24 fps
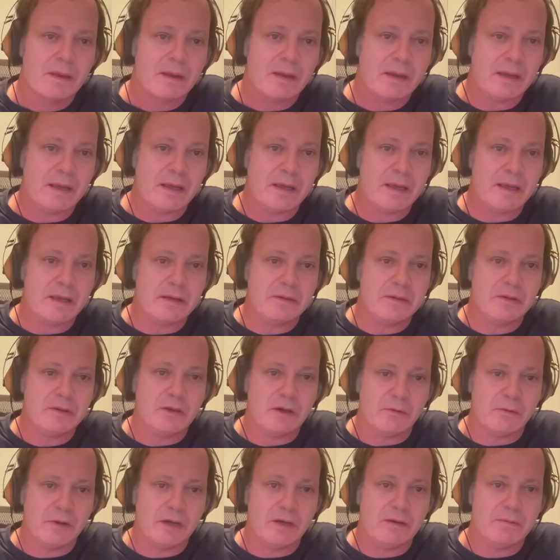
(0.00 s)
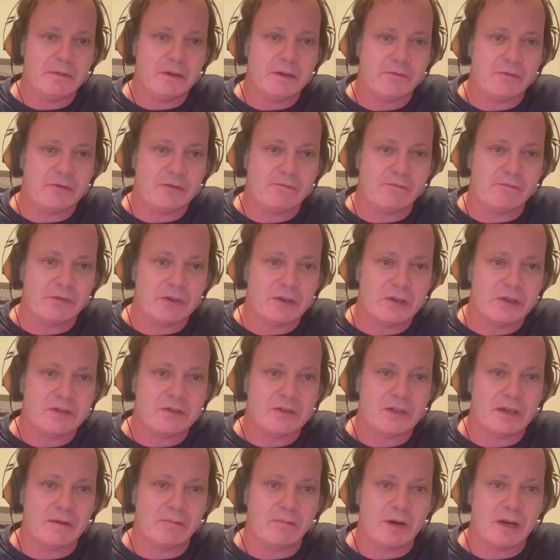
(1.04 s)
And you know what? If at
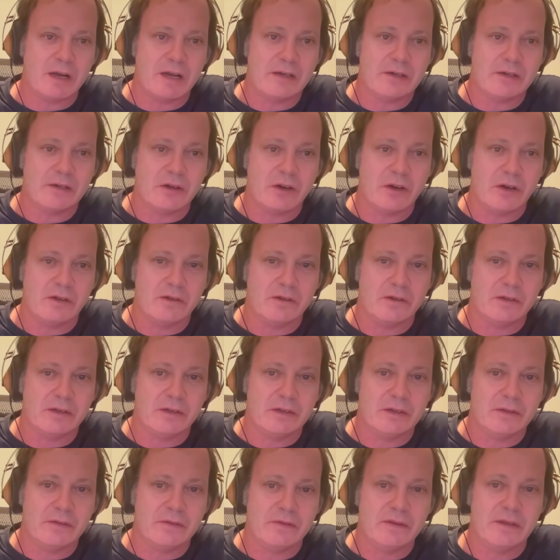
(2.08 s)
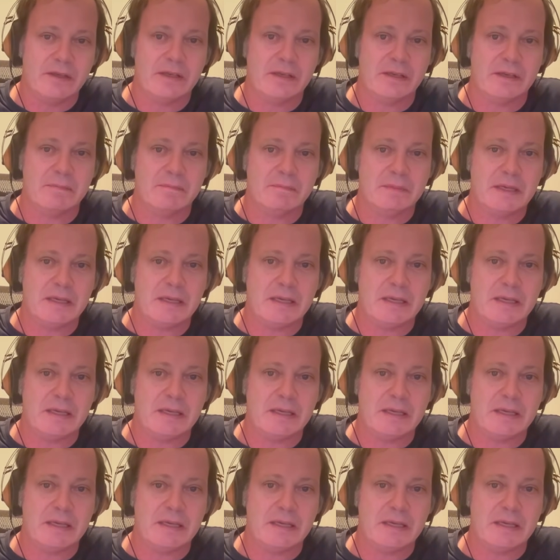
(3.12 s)
first they write Kotlin that